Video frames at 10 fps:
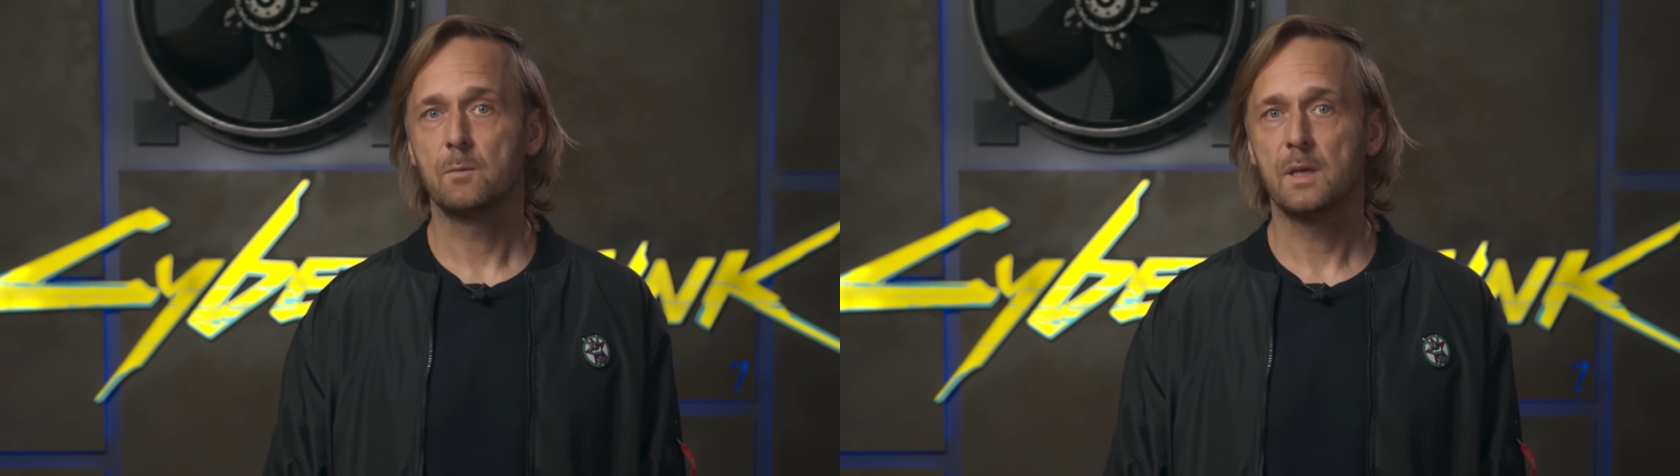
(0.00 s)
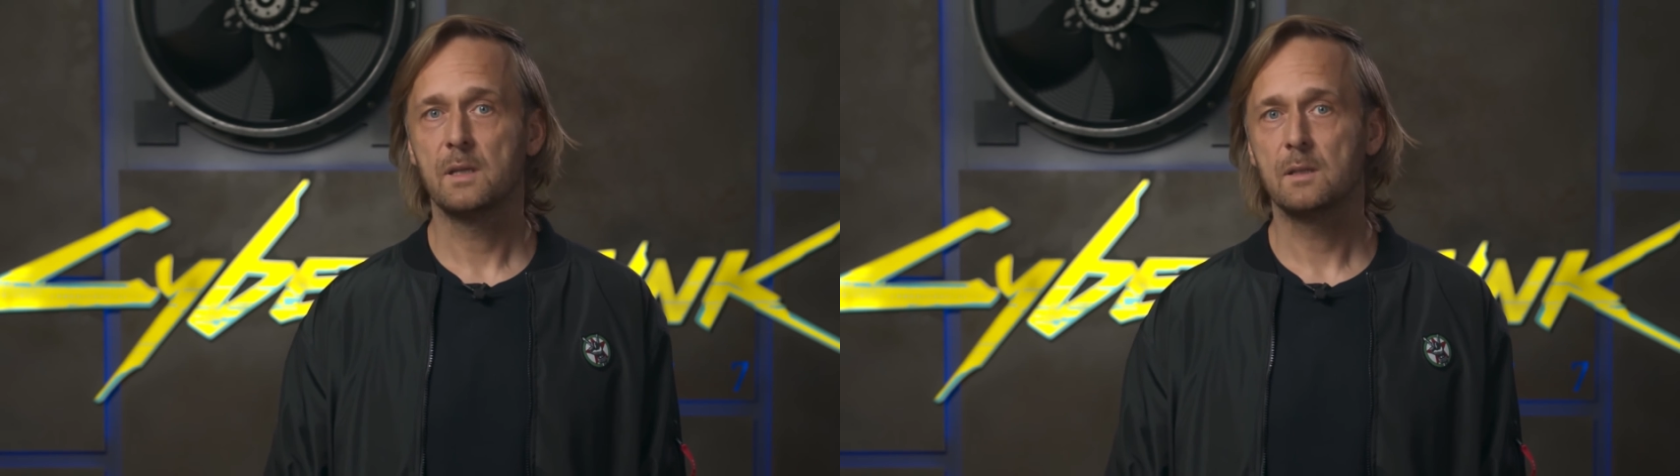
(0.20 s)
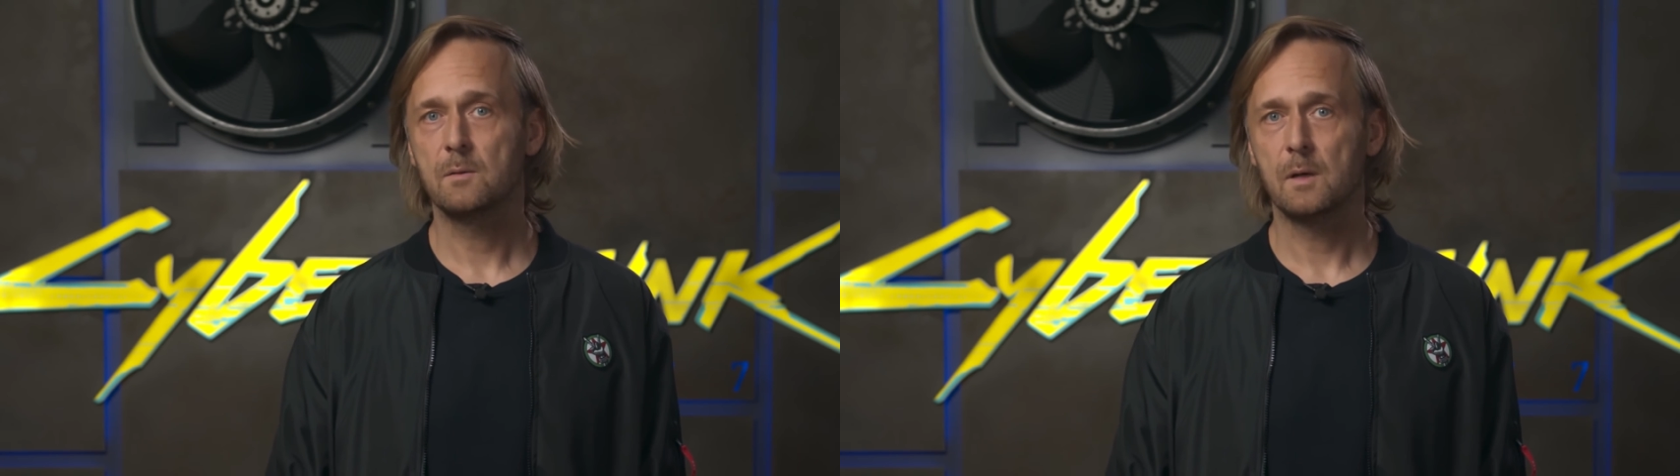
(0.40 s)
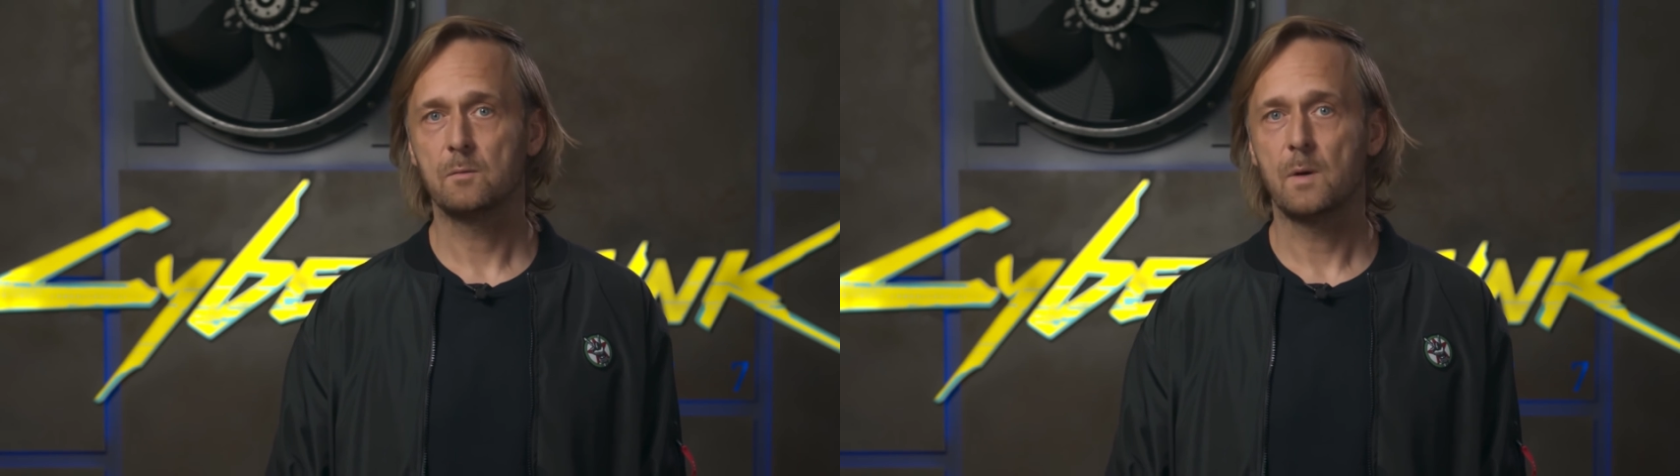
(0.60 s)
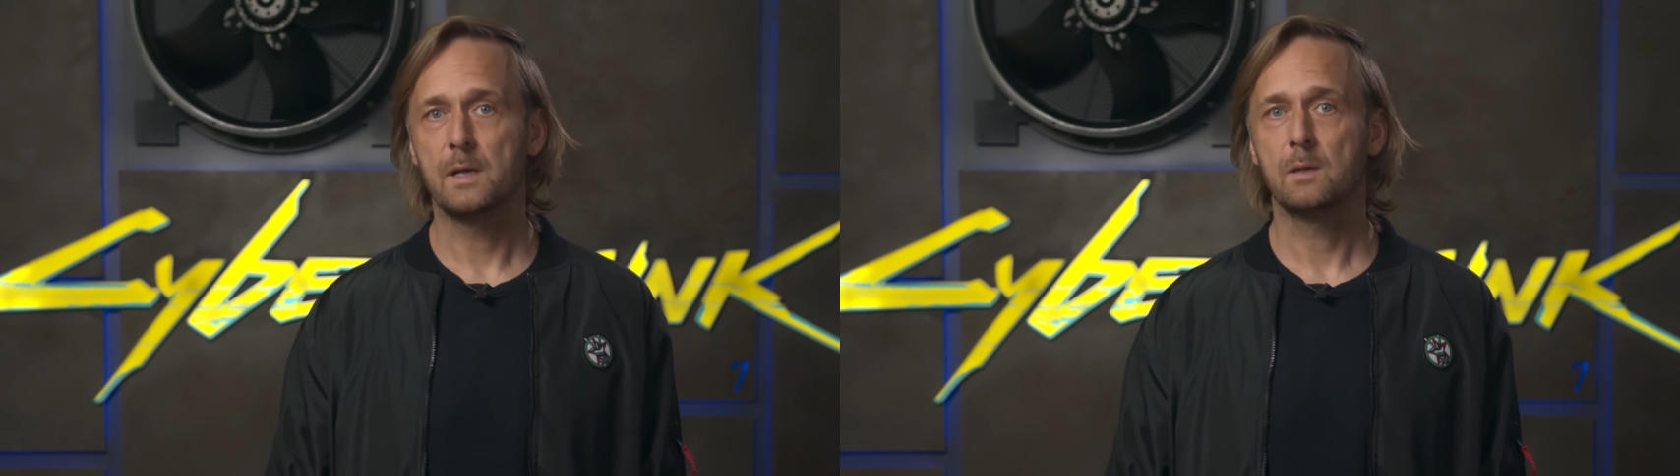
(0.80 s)
we hit the ground
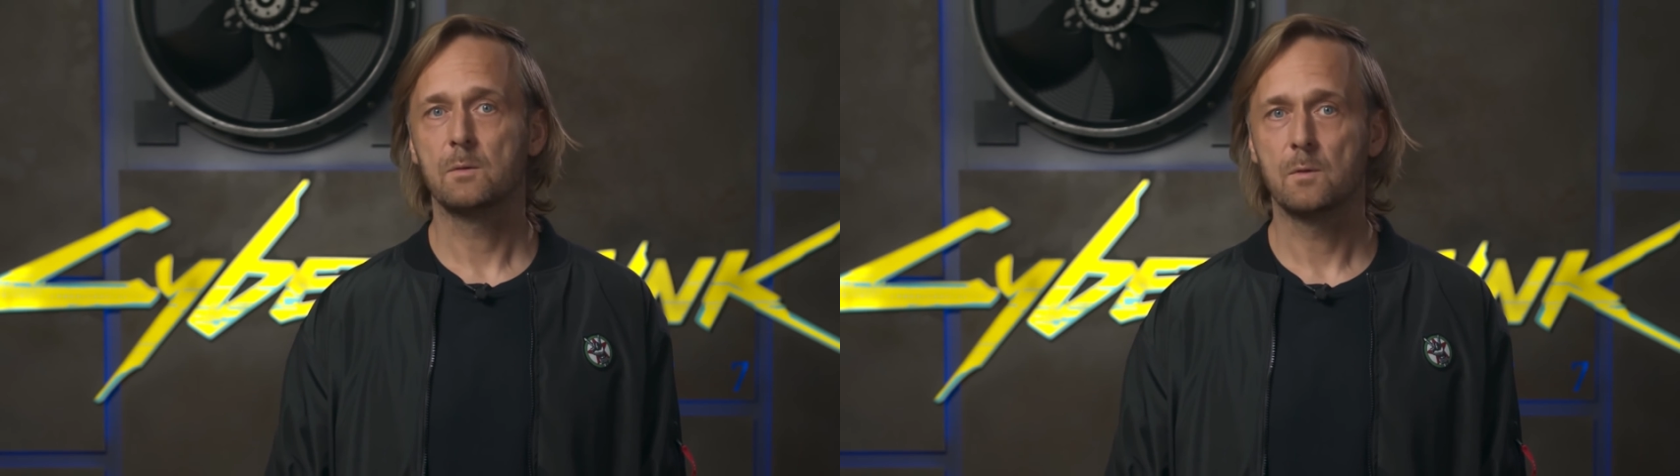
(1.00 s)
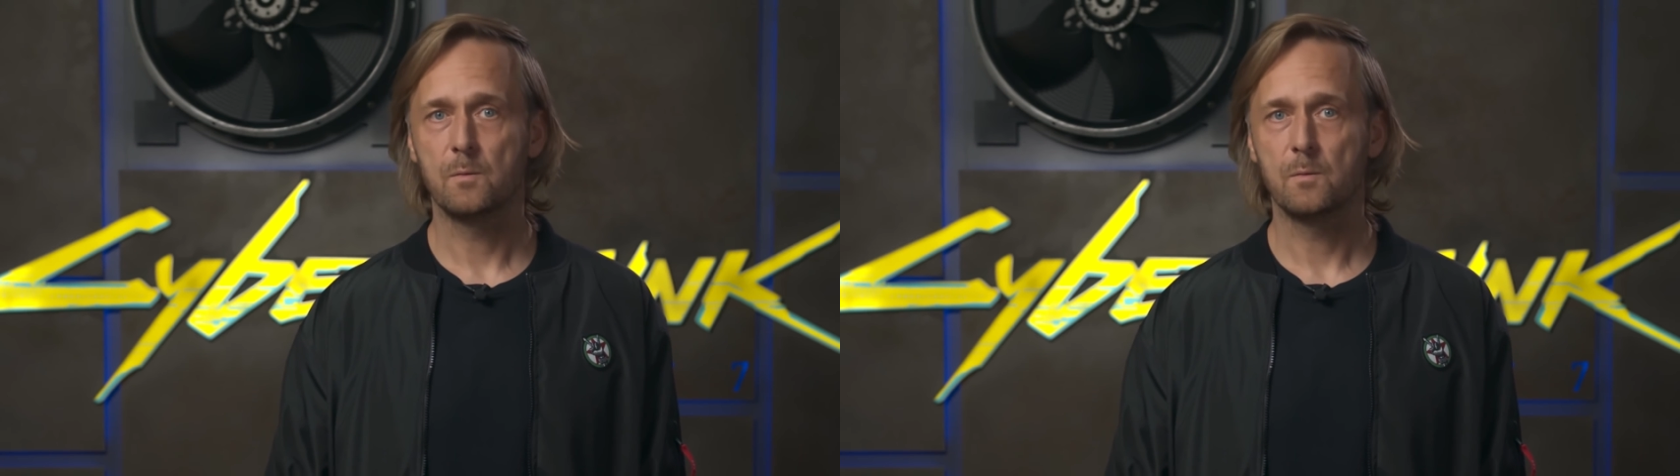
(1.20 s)
running with a